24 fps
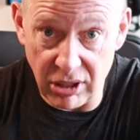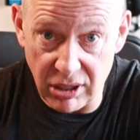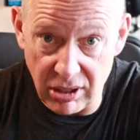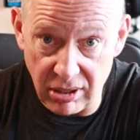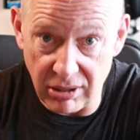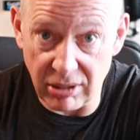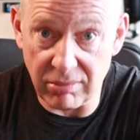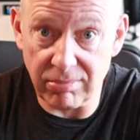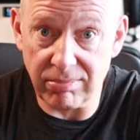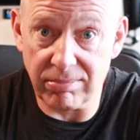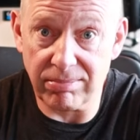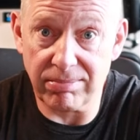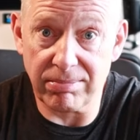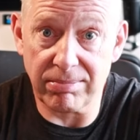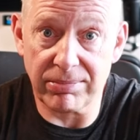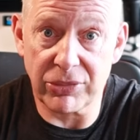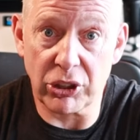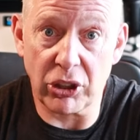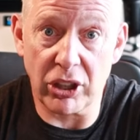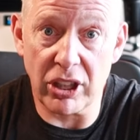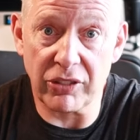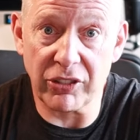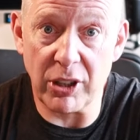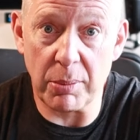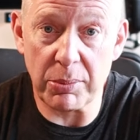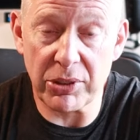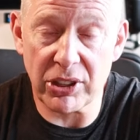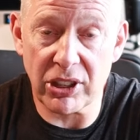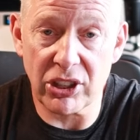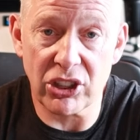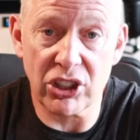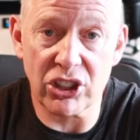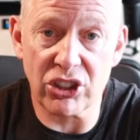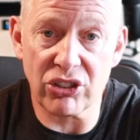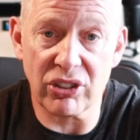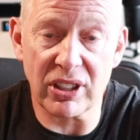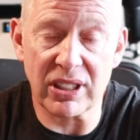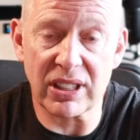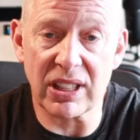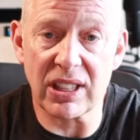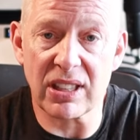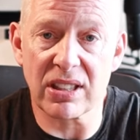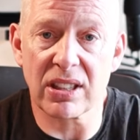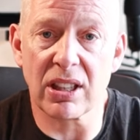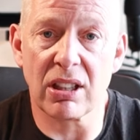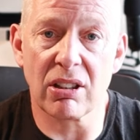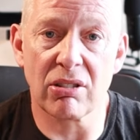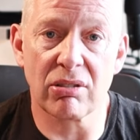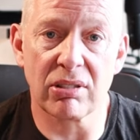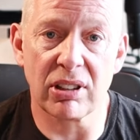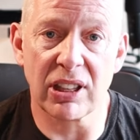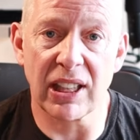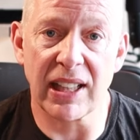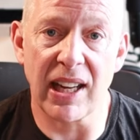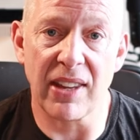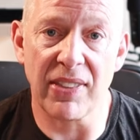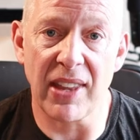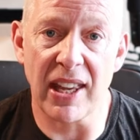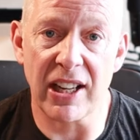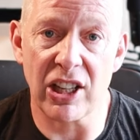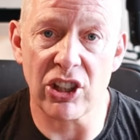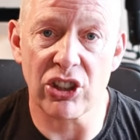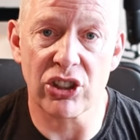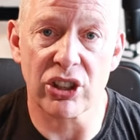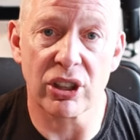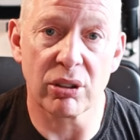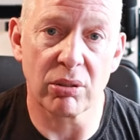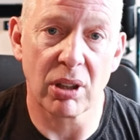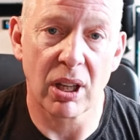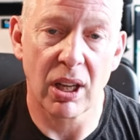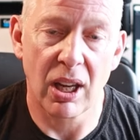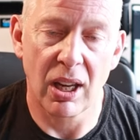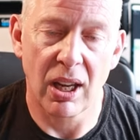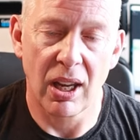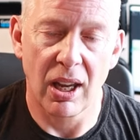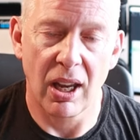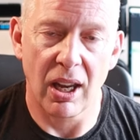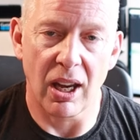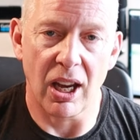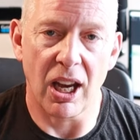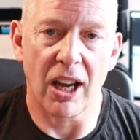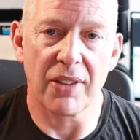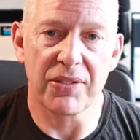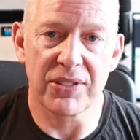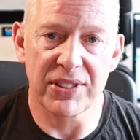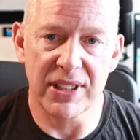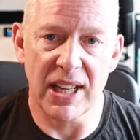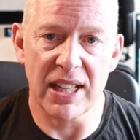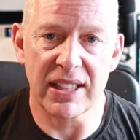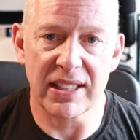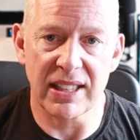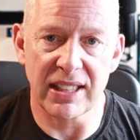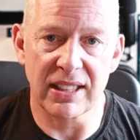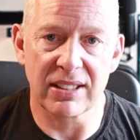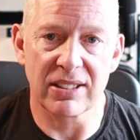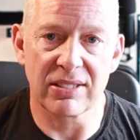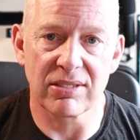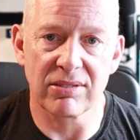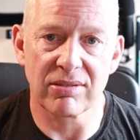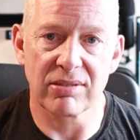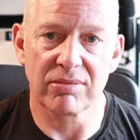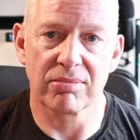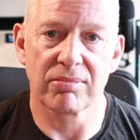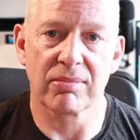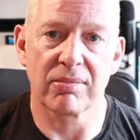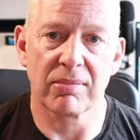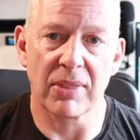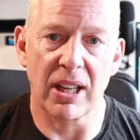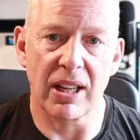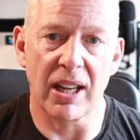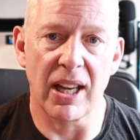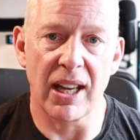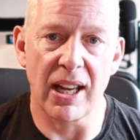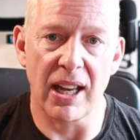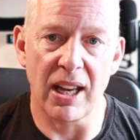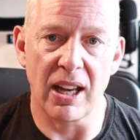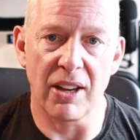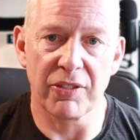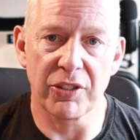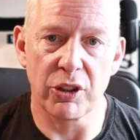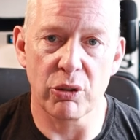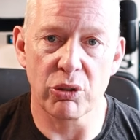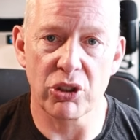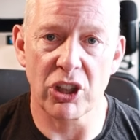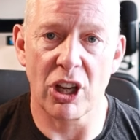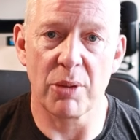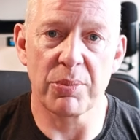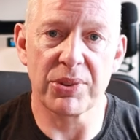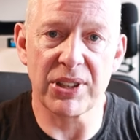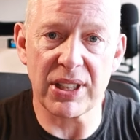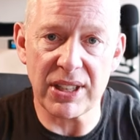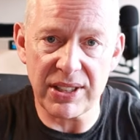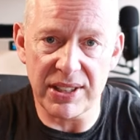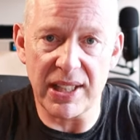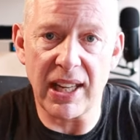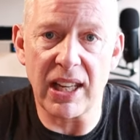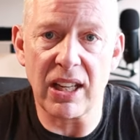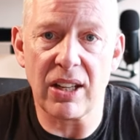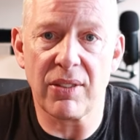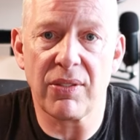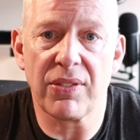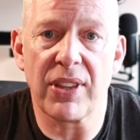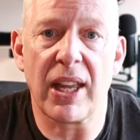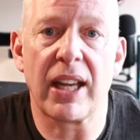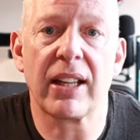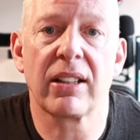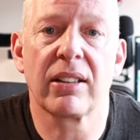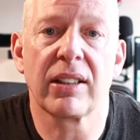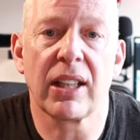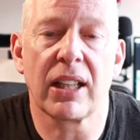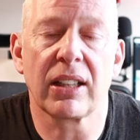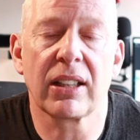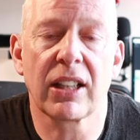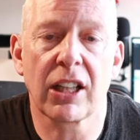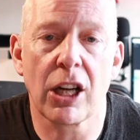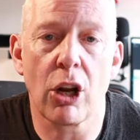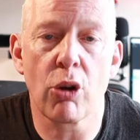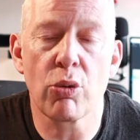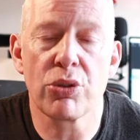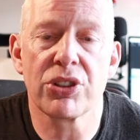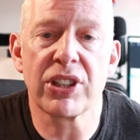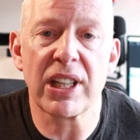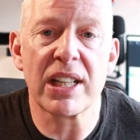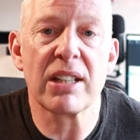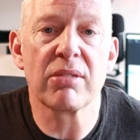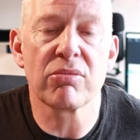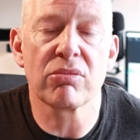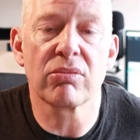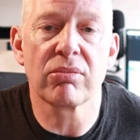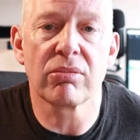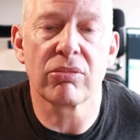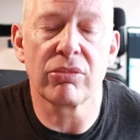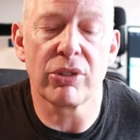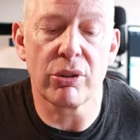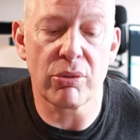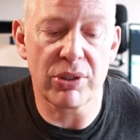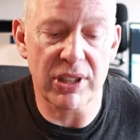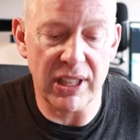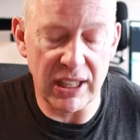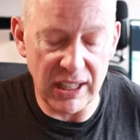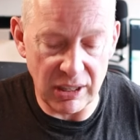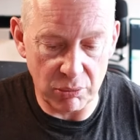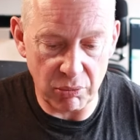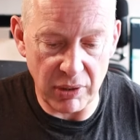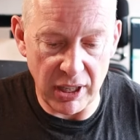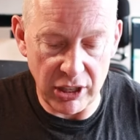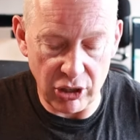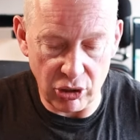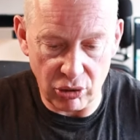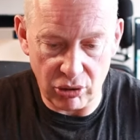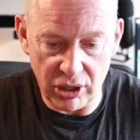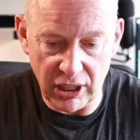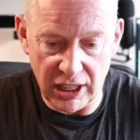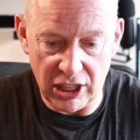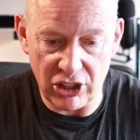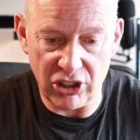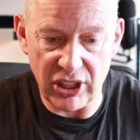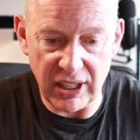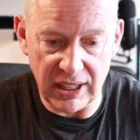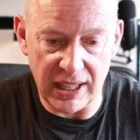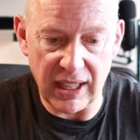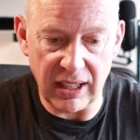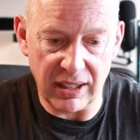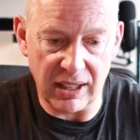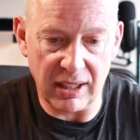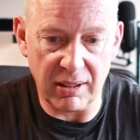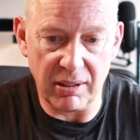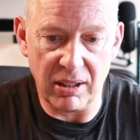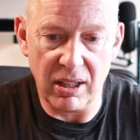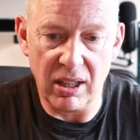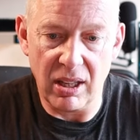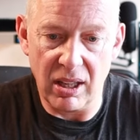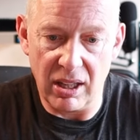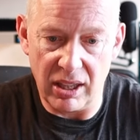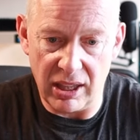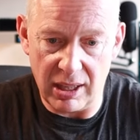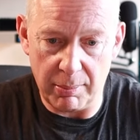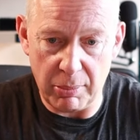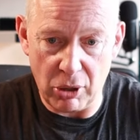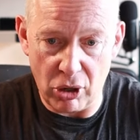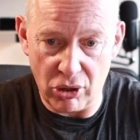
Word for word: your diaphragm's constricted, so you get that issue. I've tested uh, a few times since then, uh, that, that close in routine where you can actually get the, the